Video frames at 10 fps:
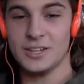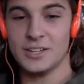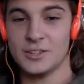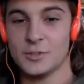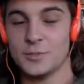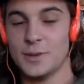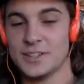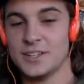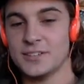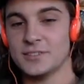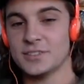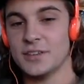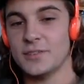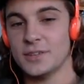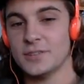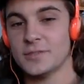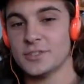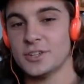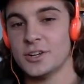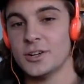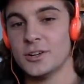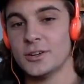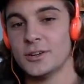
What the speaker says: got the switchback tail 270s for sure.